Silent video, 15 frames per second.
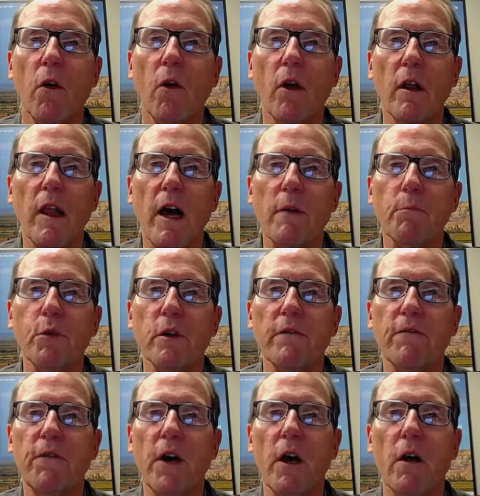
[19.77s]
Oil
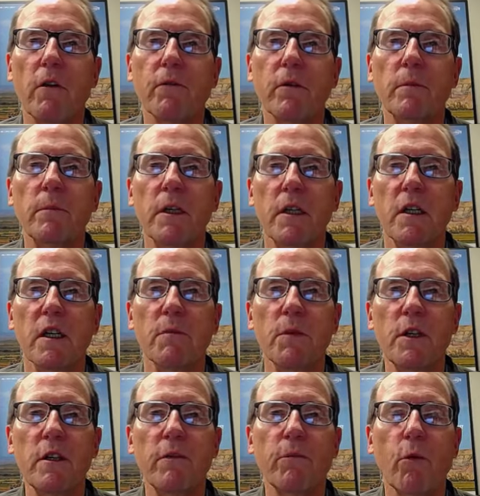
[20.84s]
output fell from
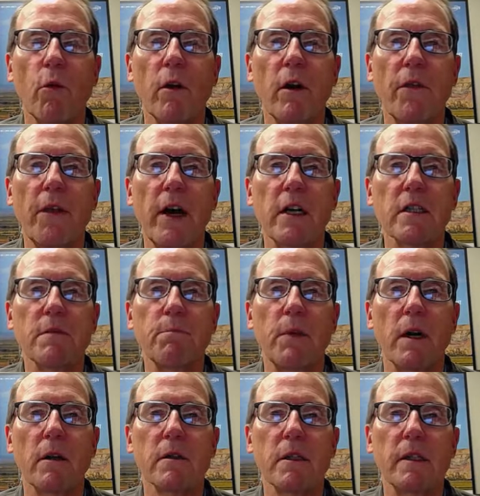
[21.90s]
1,400,000
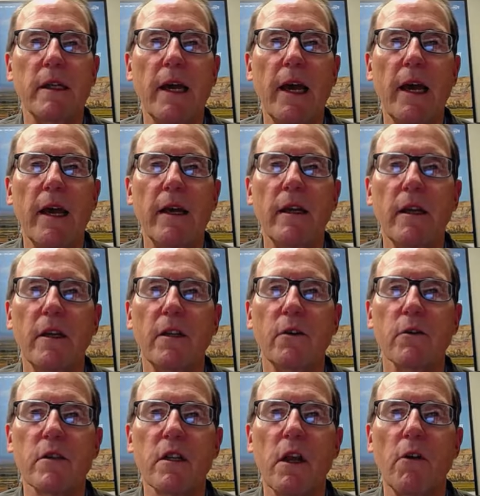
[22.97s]
barrels a day
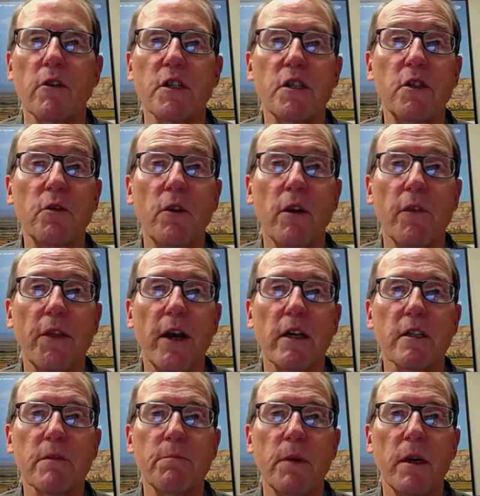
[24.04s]
to as low as
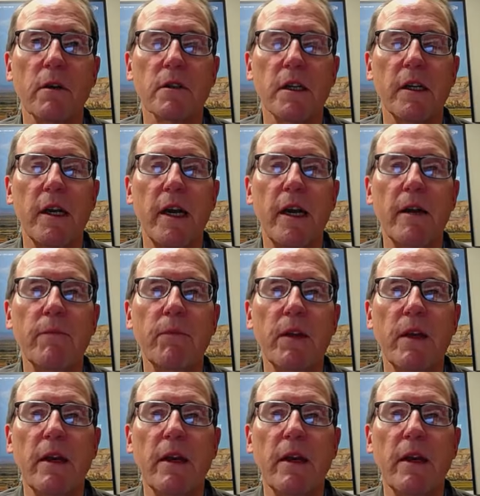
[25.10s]
200,000 barrels a day,